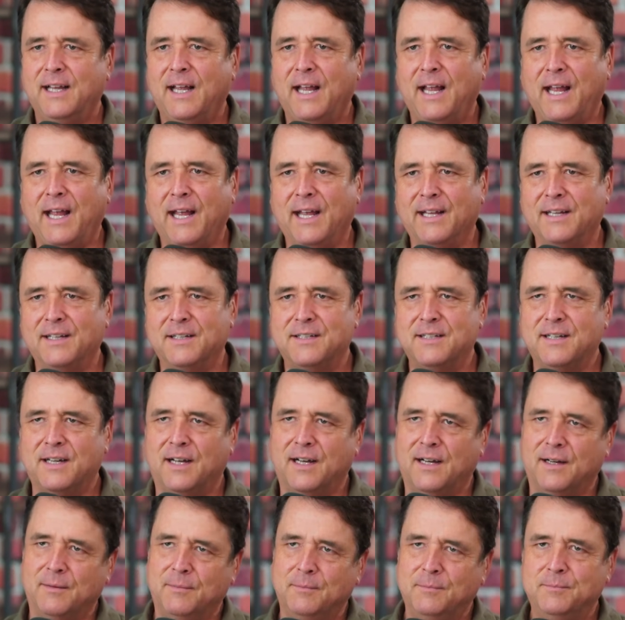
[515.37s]
and
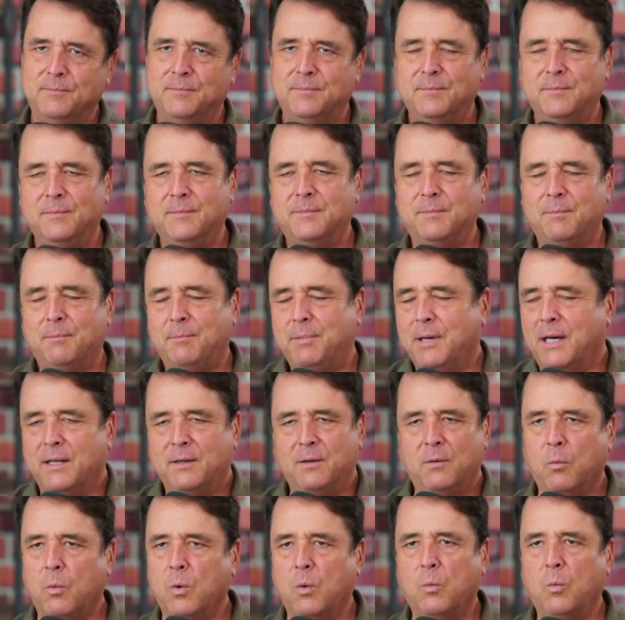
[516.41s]
um, but
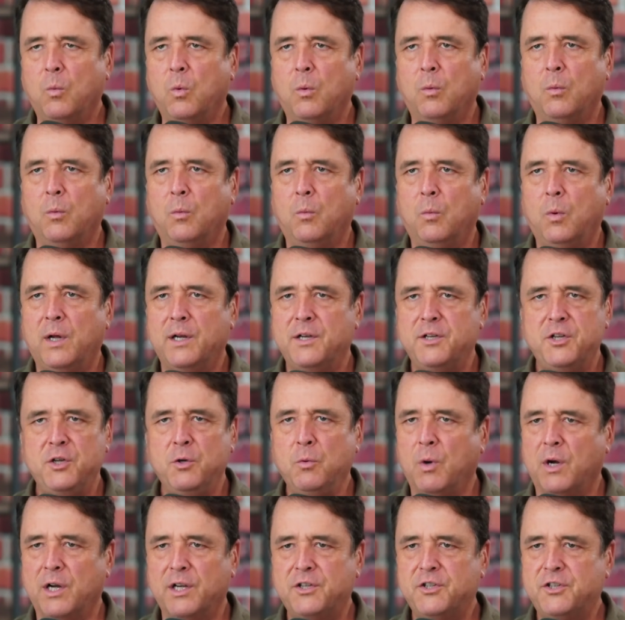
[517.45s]
what do you
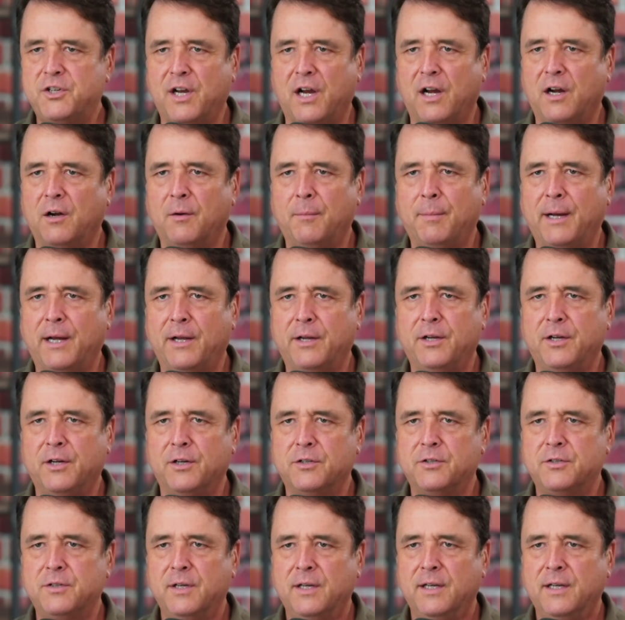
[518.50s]
want to share about your?